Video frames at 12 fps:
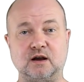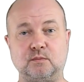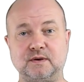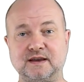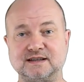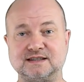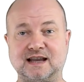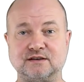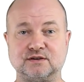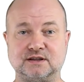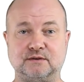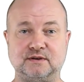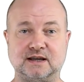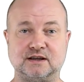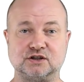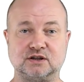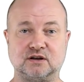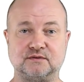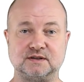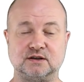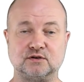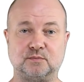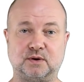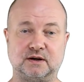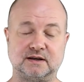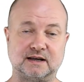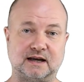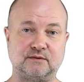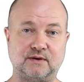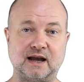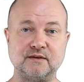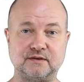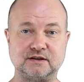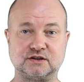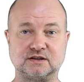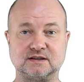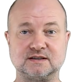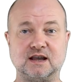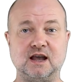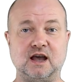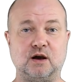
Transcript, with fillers: with a standard deviation of 0.95 inches,